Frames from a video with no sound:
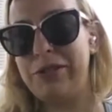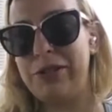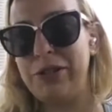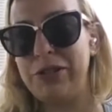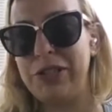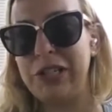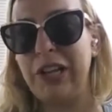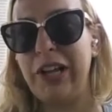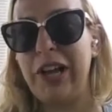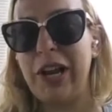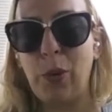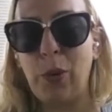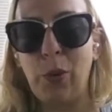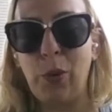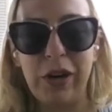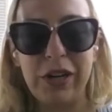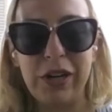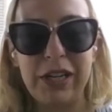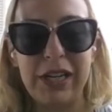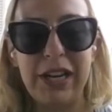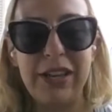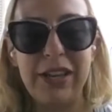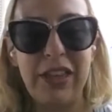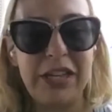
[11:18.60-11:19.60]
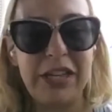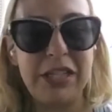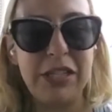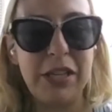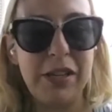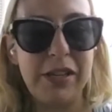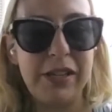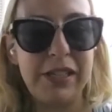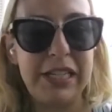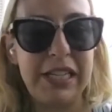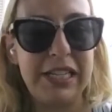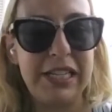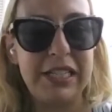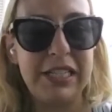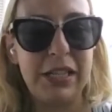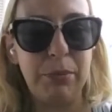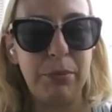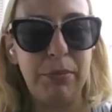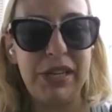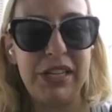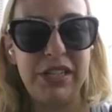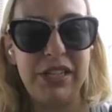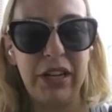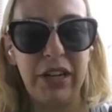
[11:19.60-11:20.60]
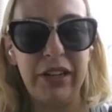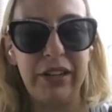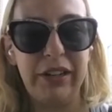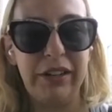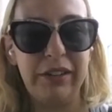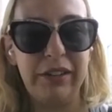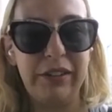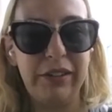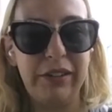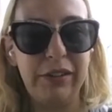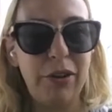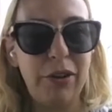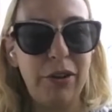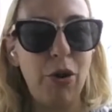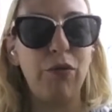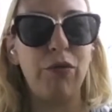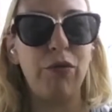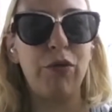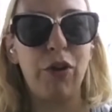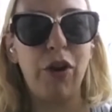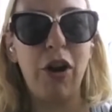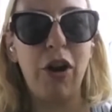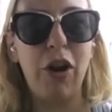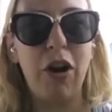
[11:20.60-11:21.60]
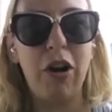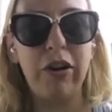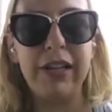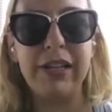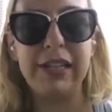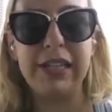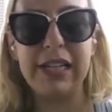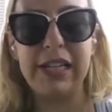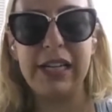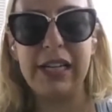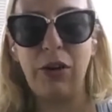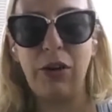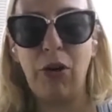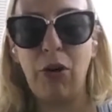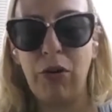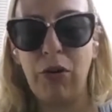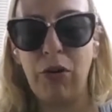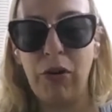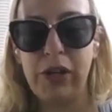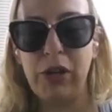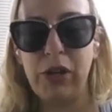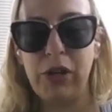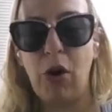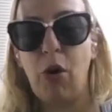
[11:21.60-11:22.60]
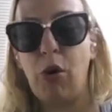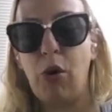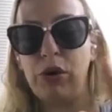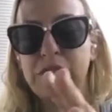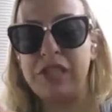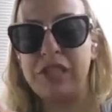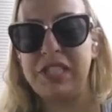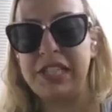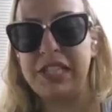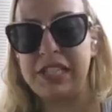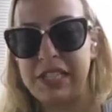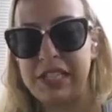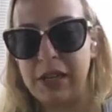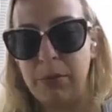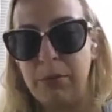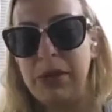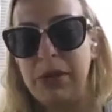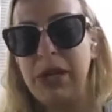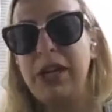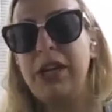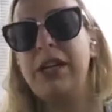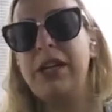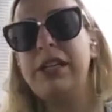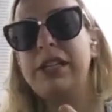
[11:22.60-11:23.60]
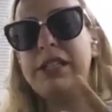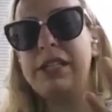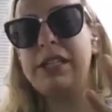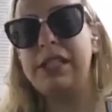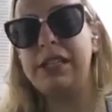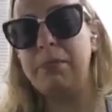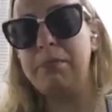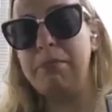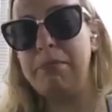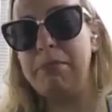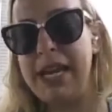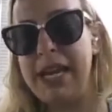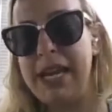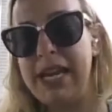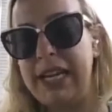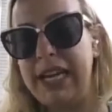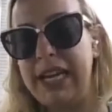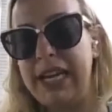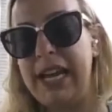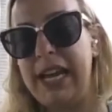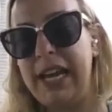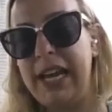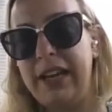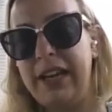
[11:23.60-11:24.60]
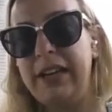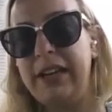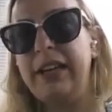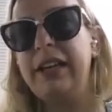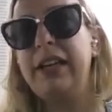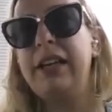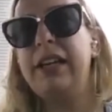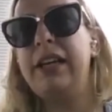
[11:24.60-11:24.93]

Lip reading: a lot of work, I think, that needs to be done overall in the whole system to make it